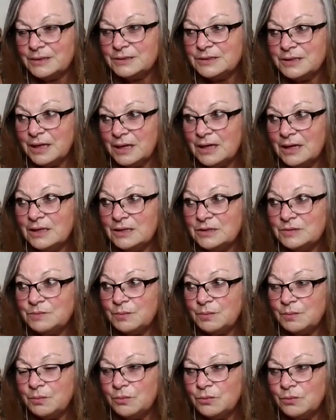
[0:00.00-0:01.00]
can I say a
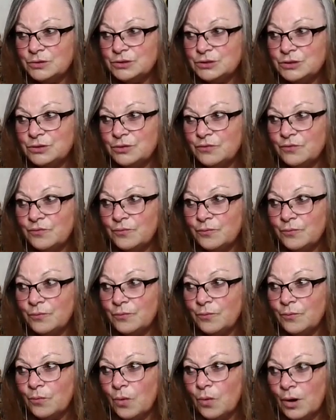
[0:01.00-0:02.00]
large proportion of
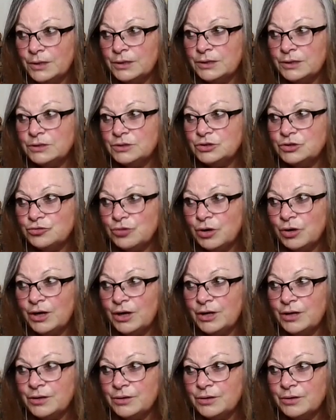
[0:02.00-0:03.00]
white
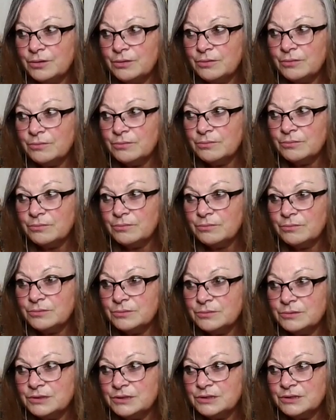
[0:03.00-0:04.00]
Australian
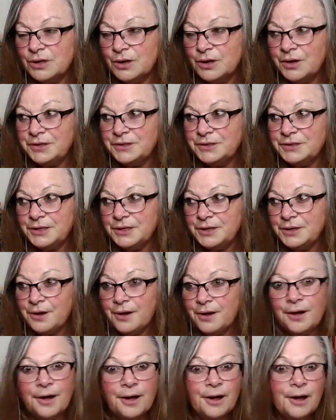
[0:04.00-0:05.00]
society.
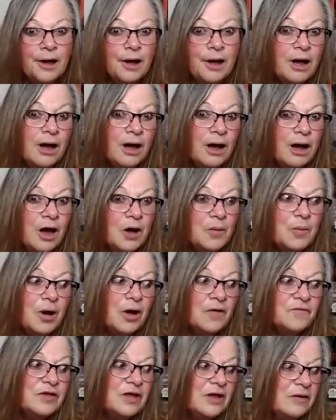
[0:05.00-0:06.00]

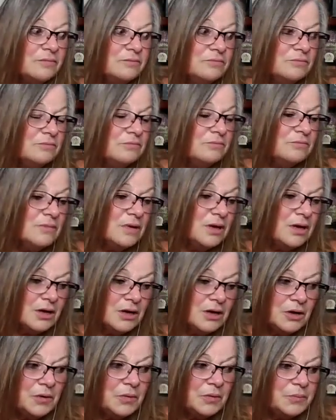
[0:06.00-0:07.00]
I've done,
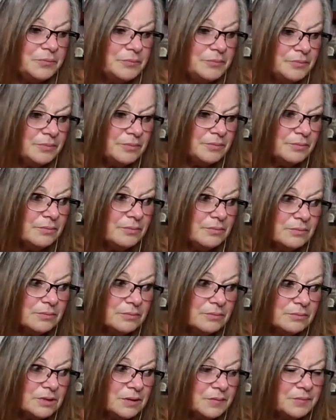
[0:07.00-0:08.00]

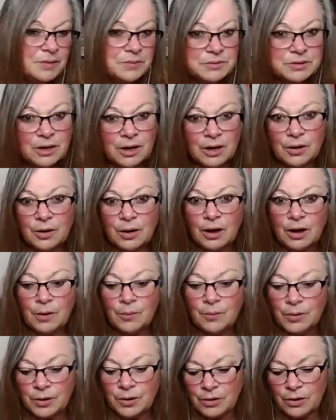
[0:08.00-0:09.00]
sometimes
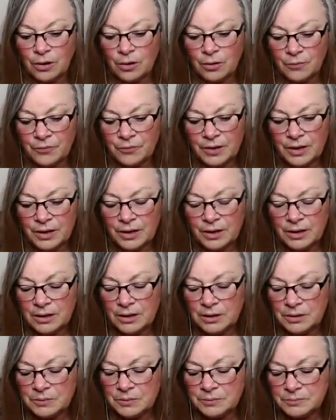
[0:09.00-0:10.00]
I work on the
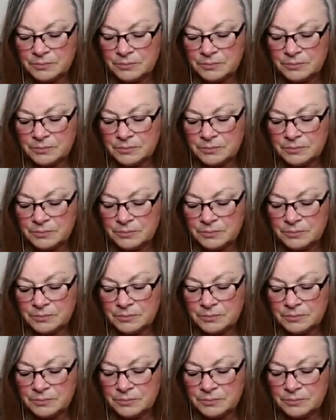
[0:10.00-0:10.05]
